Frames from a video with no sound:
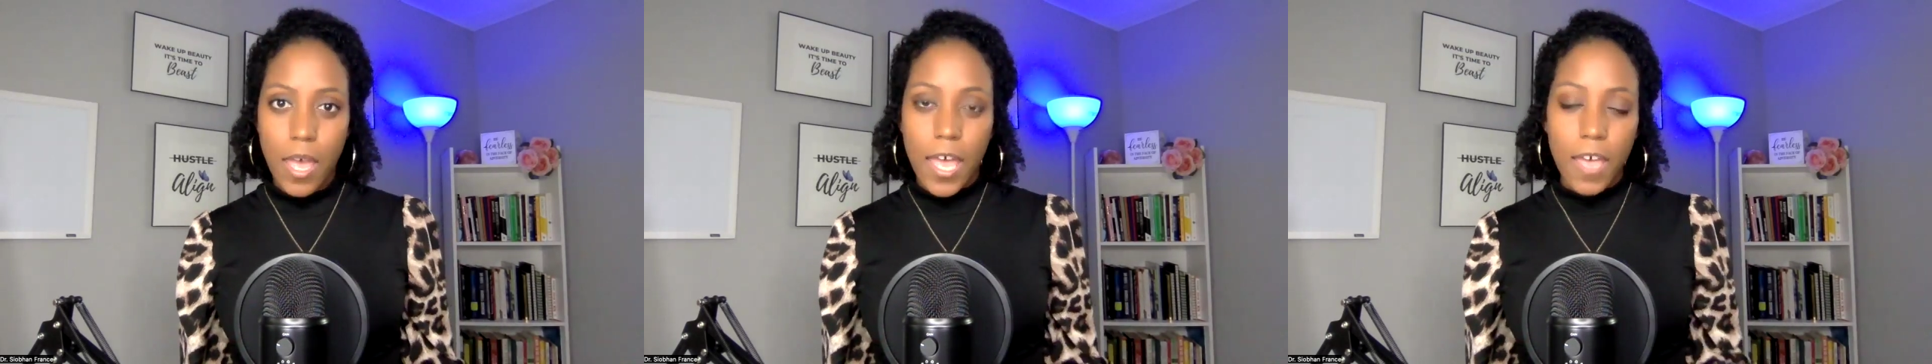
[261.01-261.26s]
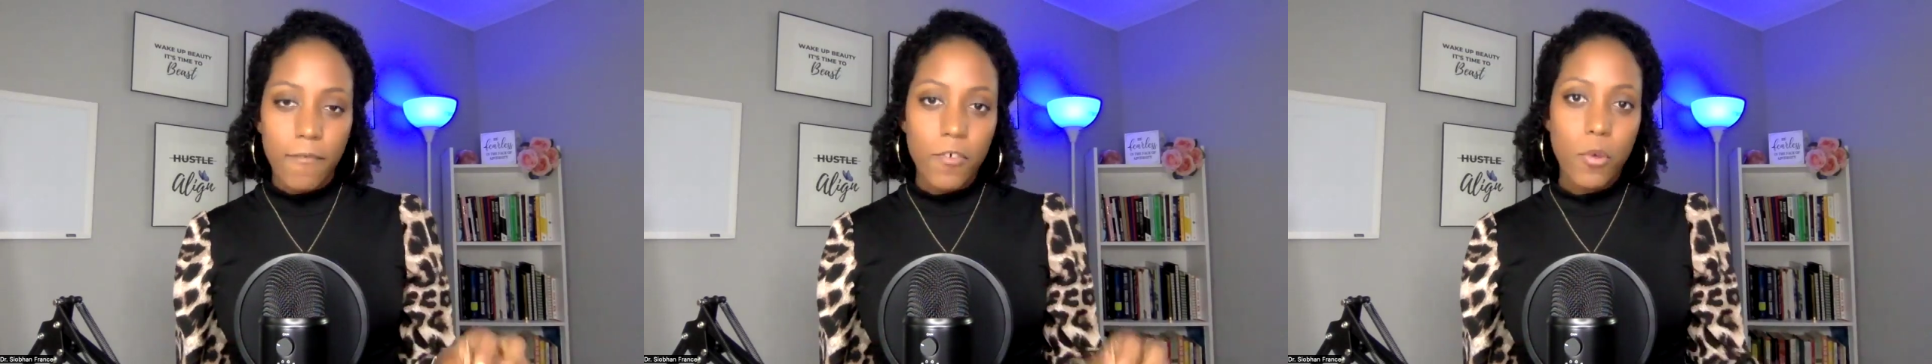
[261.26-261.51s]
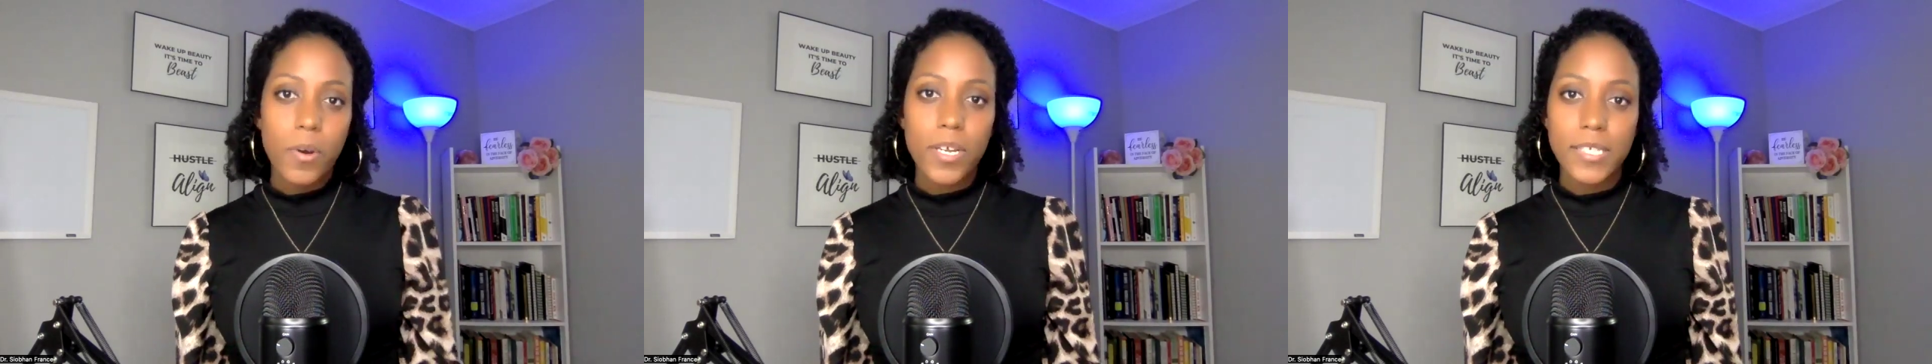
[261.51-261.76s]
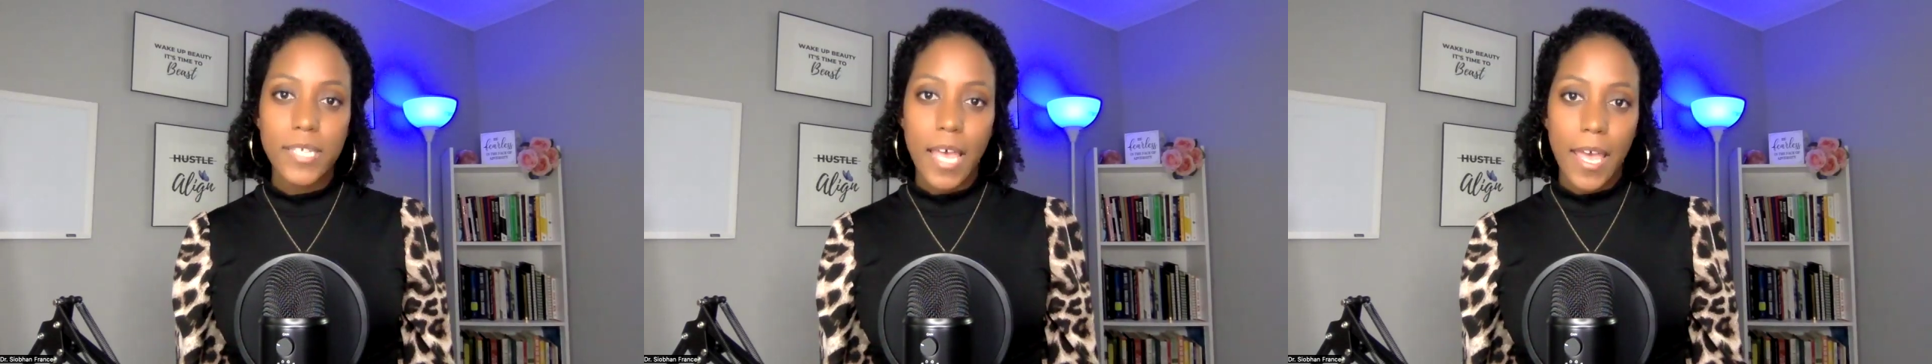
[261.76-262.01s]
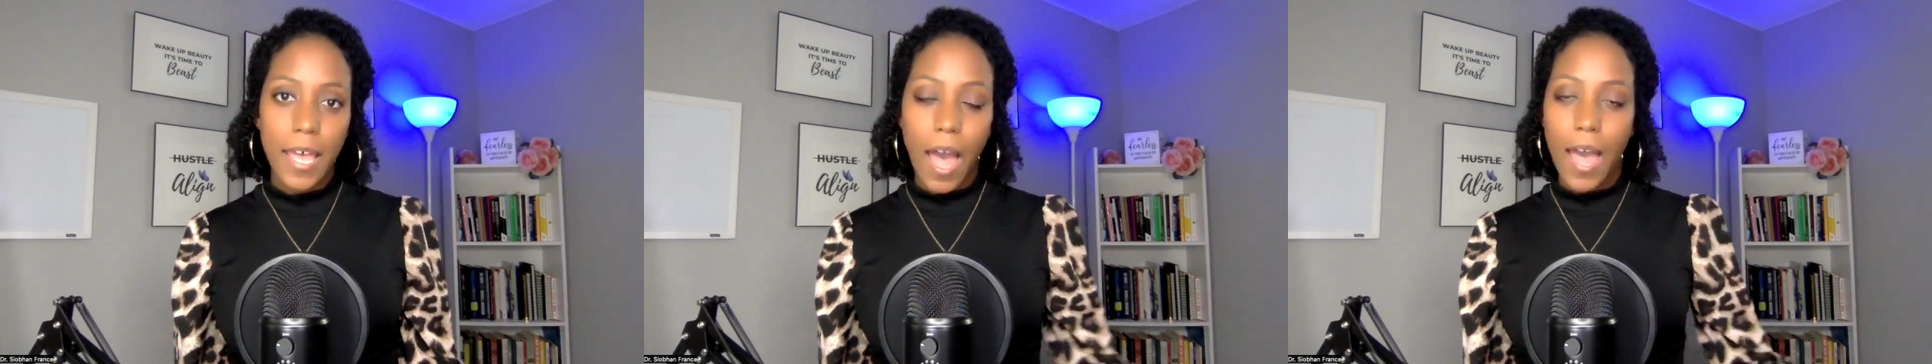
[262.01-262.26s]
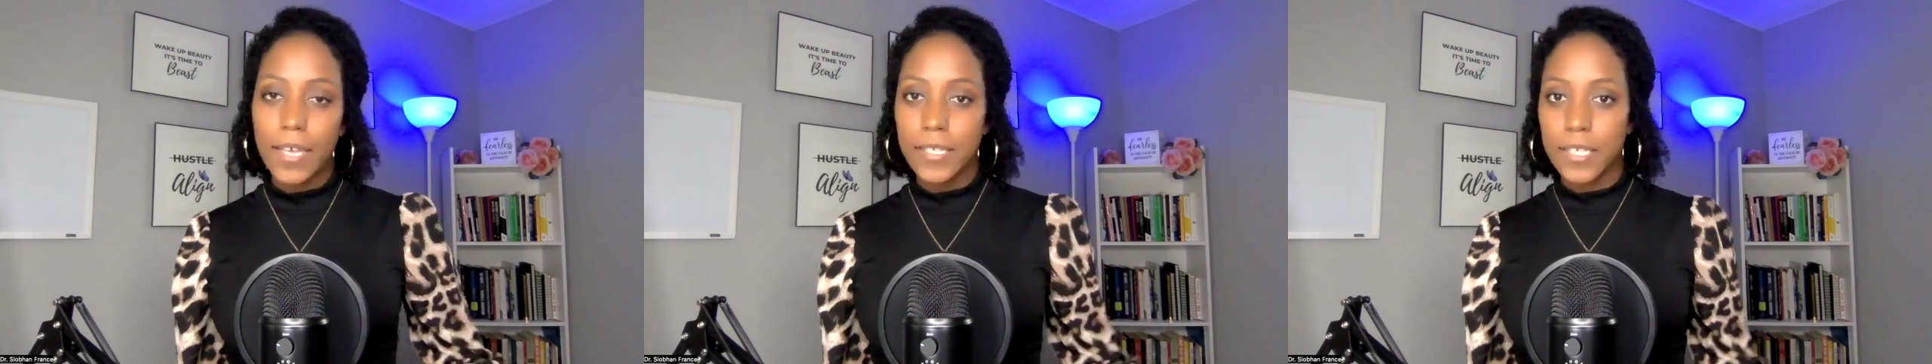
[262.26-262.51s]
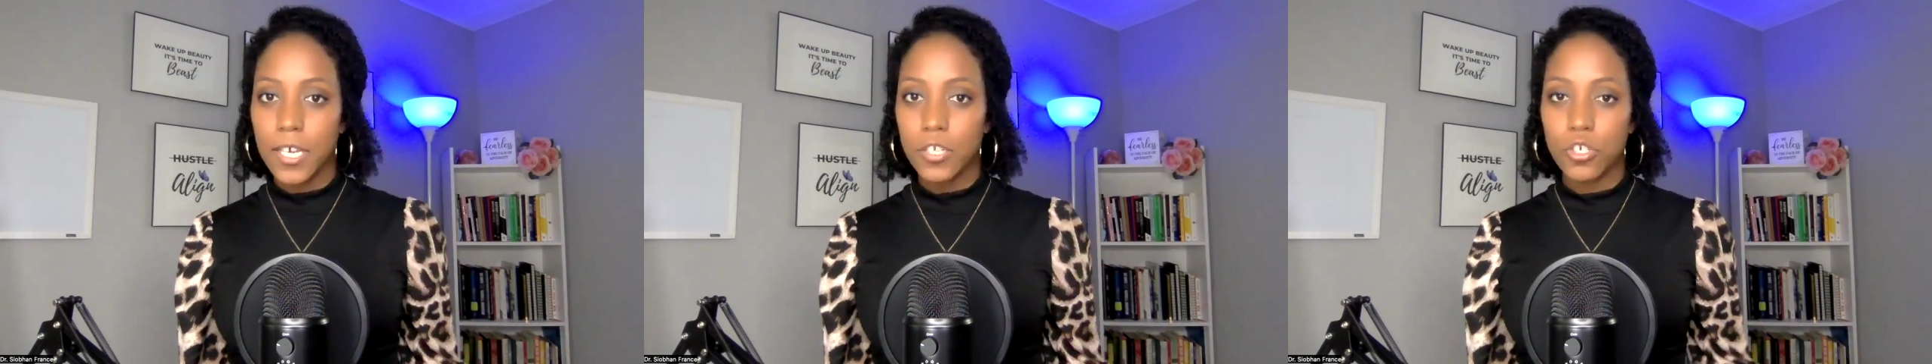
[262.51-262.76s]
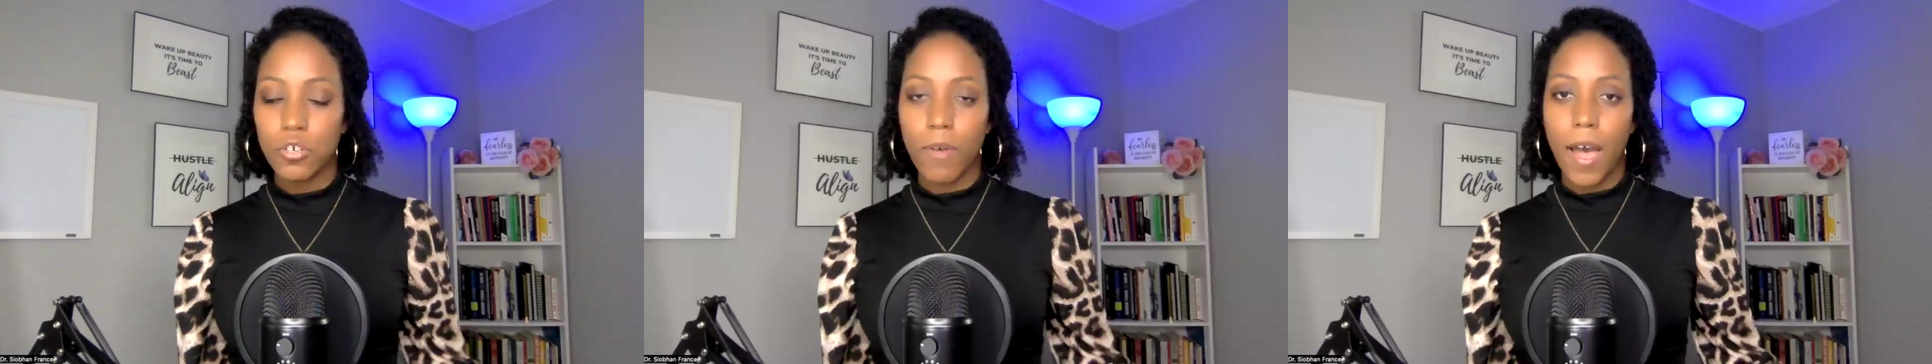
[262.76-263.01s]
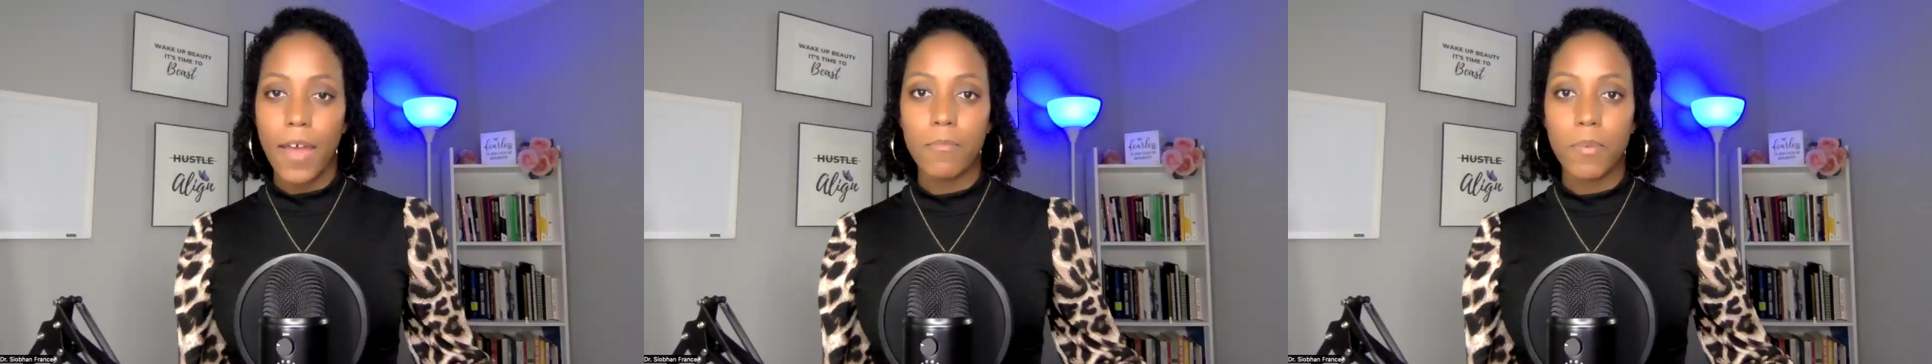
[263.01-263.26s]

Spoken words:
If you were to say, I teach you how to